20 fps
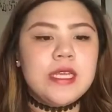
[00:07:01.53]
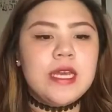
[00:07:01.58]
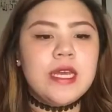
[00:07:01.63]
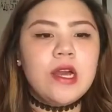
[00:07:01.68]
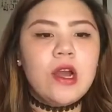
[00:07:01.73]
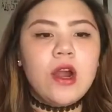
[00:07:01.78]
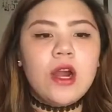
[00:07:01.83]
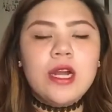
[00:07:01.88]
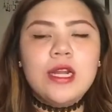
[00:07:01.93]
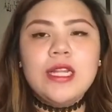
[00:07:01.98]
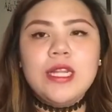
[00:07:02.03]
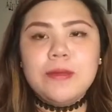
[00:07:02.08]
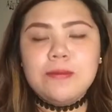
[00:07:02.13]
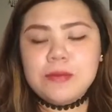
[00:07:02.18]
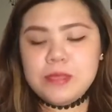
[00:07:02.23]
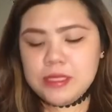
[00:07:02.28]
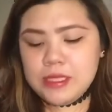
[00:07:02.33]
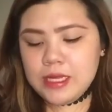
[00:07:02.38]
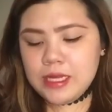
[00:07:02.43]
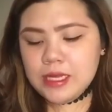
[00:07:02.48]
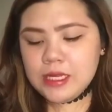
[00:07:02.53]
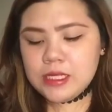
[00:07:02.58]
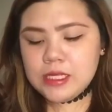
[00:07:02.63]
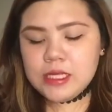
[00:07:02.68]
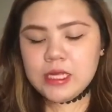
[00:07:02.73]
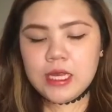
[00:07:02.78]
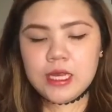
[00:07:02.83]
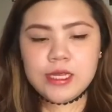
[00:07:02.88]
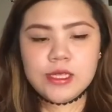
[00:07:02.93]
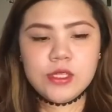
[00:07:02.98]
thing are lipsticks.
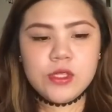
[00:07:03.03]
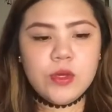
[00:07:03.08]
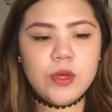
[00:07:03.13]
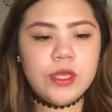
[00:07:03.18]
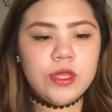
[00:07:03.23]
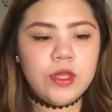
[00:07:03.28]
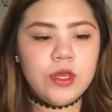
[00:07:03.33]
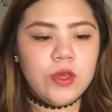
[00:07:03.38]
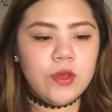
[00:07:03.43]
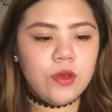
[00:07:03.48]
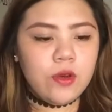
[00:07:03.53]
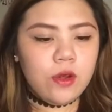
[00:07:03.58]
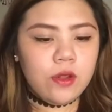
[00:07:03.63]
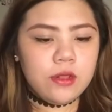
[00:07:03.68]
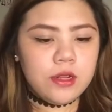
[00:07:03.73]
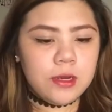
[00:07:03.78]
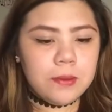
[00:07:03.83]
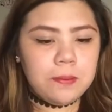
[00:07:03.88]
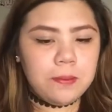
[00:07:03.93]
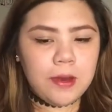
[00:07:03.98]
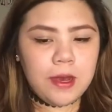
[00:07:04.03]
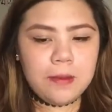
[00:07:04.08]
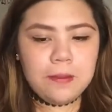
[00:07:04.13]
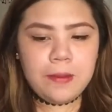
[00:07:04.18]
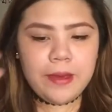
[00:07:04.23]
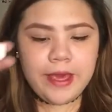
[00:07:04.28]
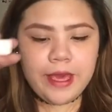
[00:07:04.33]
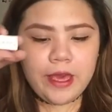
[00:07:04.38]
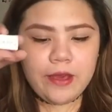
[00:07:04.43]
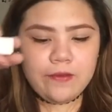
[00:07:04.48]
So, ito yung Colourpop.
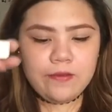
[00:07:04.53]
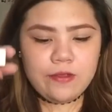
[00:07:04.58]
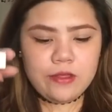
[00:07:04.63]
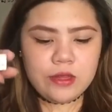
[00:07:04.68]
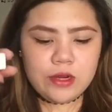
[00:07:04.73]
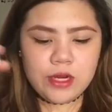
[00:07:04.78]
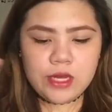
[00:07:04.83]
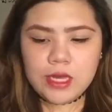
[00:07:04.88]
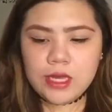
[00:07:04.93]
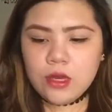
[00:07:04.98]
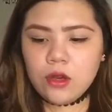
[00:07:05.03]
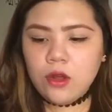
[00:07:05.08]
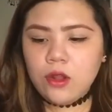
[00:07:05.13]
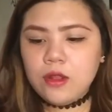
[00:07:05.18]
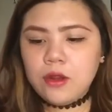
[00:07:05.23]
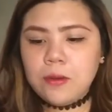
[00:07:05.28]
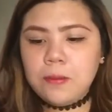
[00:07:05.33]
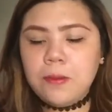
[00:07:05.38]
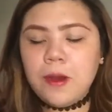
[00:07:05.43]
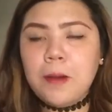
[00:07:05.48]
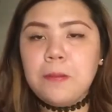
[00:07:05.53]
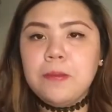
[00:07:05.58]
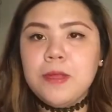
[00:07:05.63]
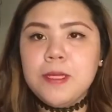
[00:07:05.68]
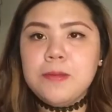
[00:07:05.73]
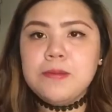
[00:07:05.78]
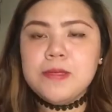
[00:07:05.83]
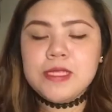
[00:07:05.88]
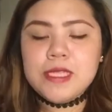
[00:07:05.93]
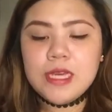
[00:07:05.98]
I have 3 Colourpop
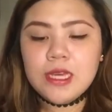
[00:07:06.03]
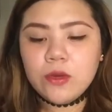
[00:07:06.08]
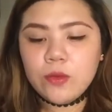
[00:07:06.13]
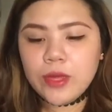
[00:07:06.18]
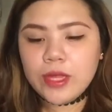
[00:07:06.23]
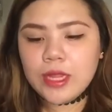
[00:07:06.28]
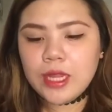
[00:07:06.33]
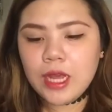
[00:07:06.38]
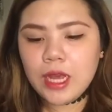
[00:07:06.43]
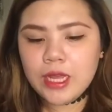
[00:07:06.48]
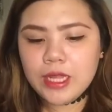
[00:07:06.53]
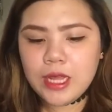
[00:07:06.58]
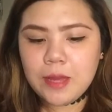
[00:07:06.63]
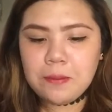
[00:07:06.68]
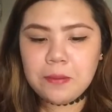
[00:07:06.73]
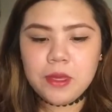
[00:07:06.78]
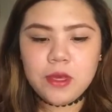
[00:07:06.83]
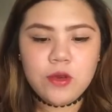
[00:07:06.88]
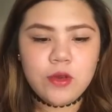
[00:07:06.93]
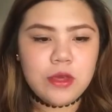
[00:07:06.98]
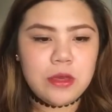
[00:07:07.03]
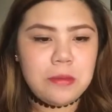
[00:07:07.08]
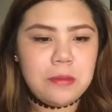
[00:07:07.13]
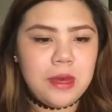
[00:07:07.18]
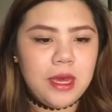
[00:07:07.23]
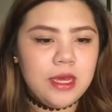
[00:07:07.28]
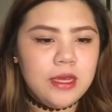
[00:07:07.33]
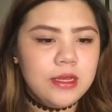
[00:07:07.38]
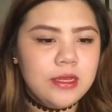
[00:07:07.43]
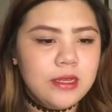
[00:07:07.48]
lipsticks. Wait lang, hanapin ko yung
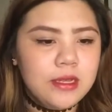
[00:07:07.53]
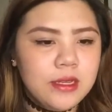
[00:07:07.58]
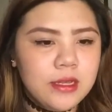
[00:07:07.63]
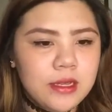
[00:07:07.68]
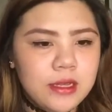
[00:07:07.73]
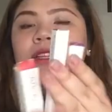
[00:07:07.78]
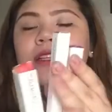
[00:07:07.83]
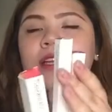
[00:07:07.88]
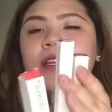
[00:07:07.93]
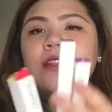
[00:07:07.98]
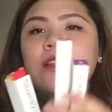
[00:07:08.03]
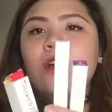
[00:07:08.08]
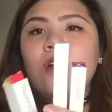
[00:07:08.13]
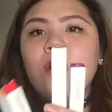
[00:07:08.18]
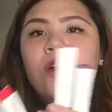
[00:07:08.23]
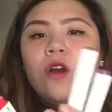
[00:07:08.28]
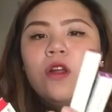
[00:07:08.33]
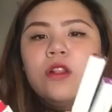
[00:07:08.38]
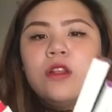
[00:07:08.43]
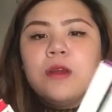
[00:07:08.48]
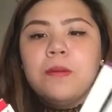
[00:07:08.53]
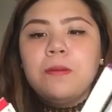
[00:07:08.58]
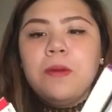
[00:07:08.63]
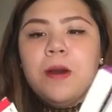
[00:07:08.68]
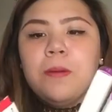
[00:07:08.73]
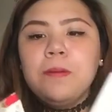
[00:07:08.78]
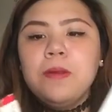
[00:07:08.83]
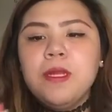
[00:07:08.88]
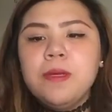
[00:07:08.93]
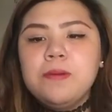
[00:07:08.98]
iba. Tatlong
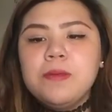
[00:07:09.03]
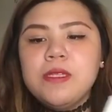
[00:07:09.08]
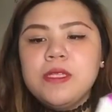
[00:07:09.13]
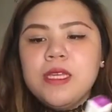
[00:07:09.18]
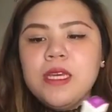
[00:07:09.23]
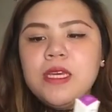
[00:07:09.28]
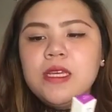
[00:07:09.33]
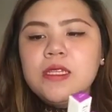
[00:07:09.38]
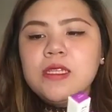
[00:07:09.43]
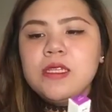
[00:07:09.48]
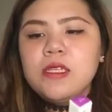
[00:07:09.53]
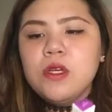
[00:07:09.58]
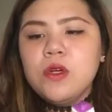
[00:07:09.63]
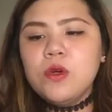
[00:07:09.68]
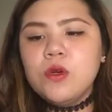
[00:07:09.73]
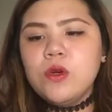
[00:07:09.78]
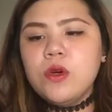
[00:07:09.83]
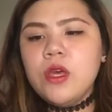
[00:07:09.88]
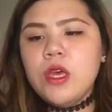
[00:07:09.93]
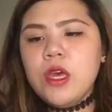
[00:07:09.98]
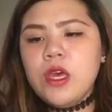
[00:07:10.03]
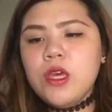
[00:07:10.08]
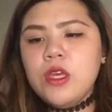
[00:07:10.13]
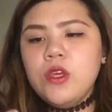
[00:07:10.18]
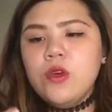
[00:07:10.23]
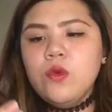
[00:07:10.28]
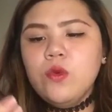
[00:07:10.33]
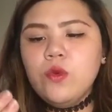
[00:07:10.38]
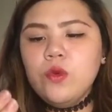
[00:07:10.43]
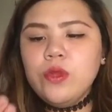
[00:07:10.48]
Colourpop lipstick. So,
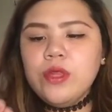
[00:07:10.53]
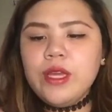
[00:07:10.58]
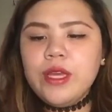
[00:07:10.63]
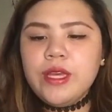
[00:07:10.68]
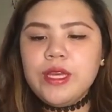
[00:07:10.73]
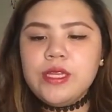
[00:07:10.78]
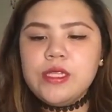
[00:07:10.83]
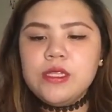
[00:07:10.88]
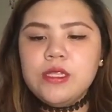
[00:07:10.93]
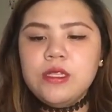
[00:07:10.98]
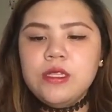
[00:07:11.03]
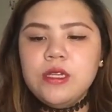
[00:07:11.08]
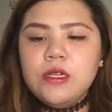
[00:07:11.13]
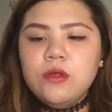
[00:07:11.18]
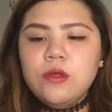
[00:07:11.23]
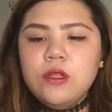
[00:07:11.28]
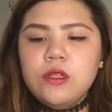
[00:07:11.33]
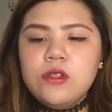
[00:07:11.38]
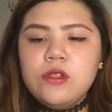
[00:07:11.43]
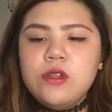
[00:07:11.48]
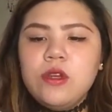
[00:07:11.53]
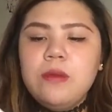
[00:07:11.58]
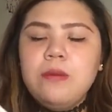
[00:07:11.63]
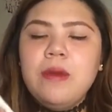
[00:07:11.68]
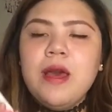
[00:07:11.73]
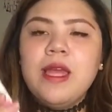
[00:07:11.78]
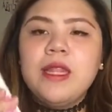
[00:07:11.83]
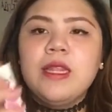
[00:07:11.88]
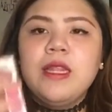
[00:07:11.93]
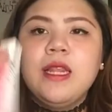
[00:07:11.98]
yung una is the Ultra
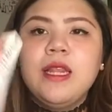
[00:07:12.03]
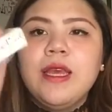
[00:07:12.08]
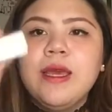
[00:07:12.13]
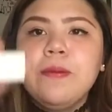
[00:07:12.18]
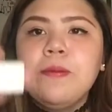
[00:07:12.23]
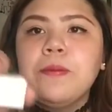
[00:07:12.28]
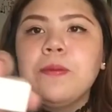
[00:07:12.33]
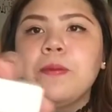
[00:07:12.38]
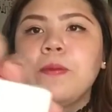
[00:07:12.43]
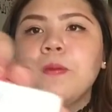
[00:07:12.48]
Matte Lip.